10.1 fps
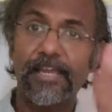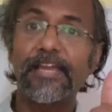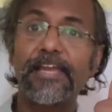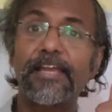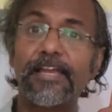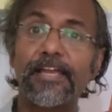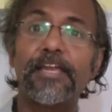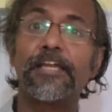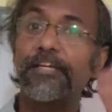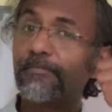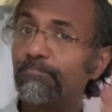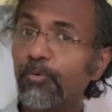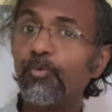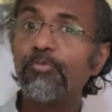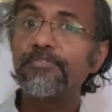It
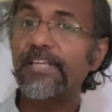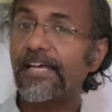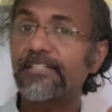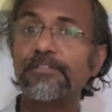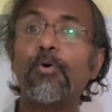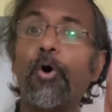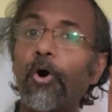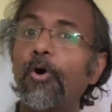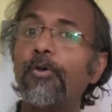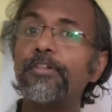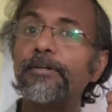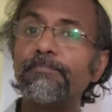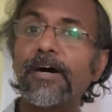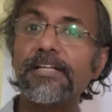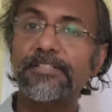moves as though all the
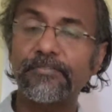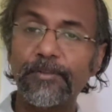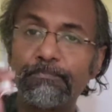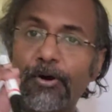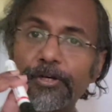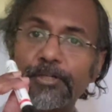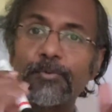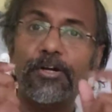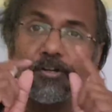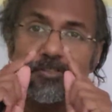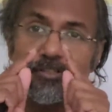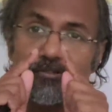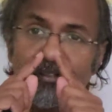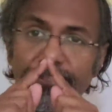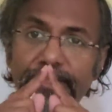mass in the body were
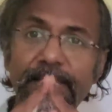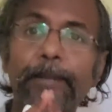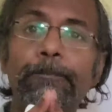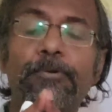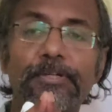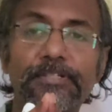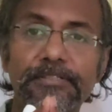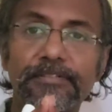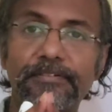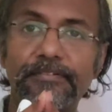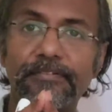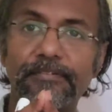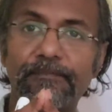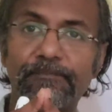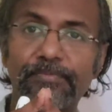concentrated at that point,
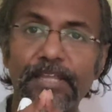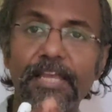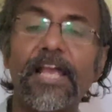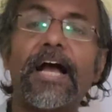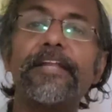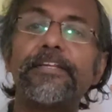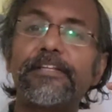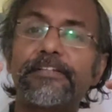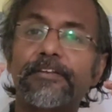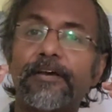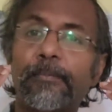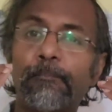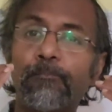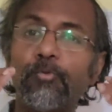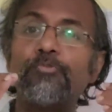and it
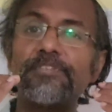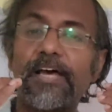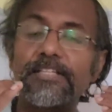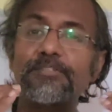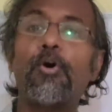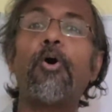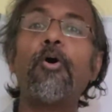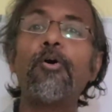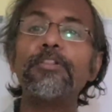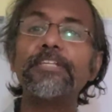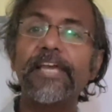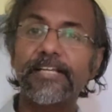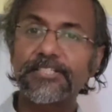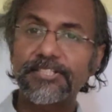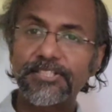moves as though all the
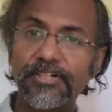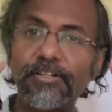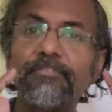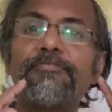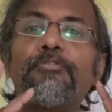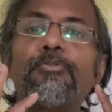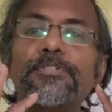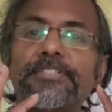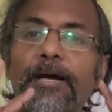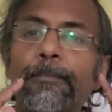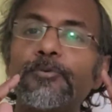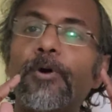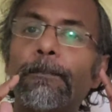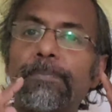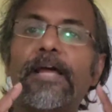external force
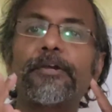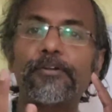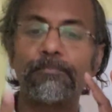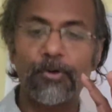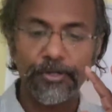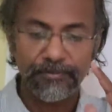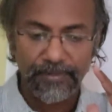you apply on a body.